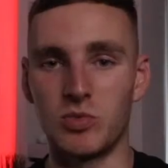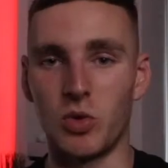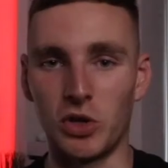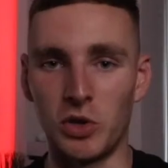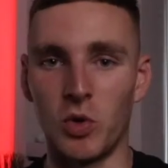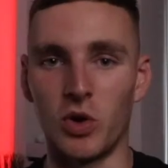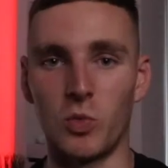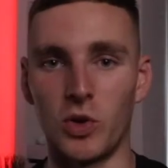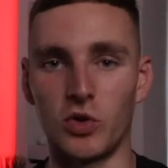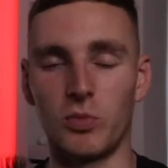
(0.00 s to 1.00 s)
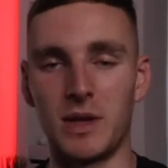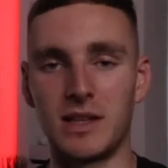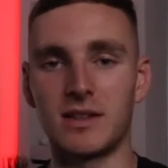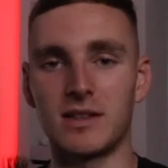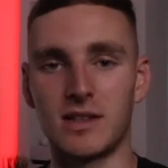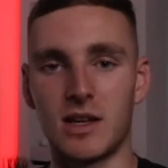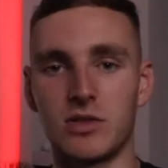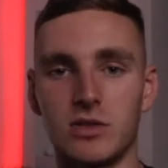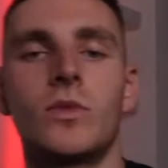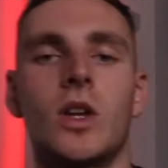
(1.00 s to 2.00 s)
is what you want when you're
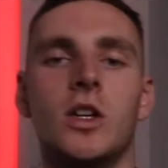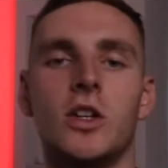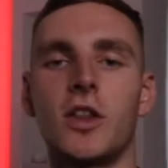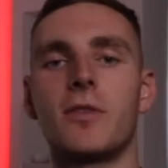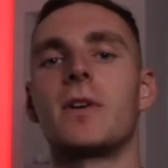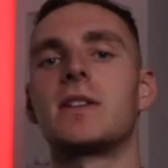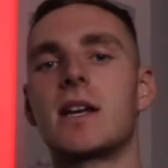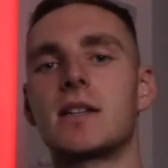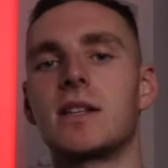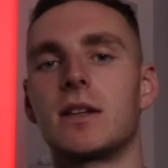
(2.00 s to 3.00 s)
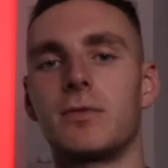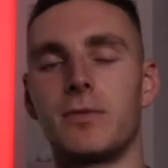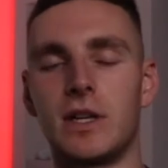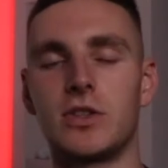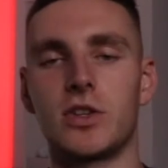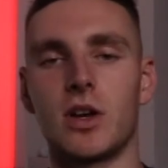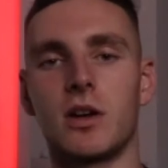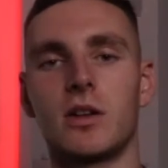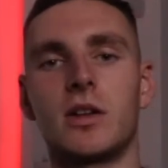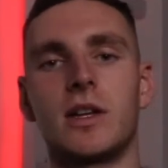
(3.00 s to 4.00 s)
mid-session. Another fantastic
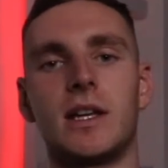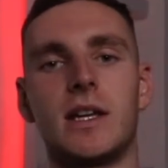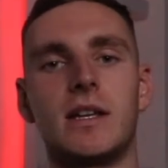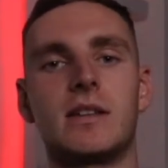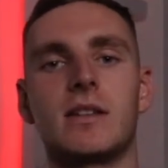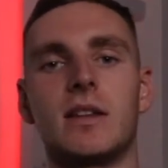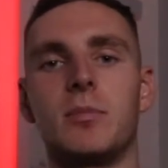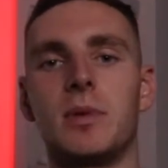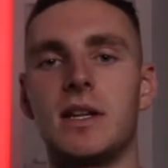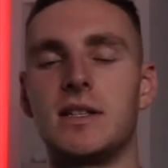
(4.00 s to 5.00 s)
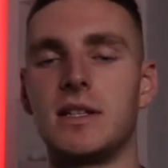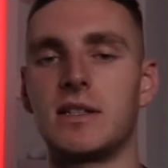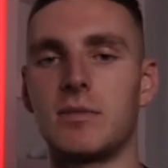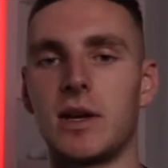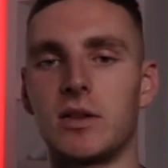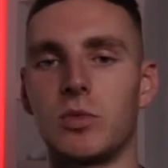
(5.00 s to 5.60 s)
feature is the ability to make the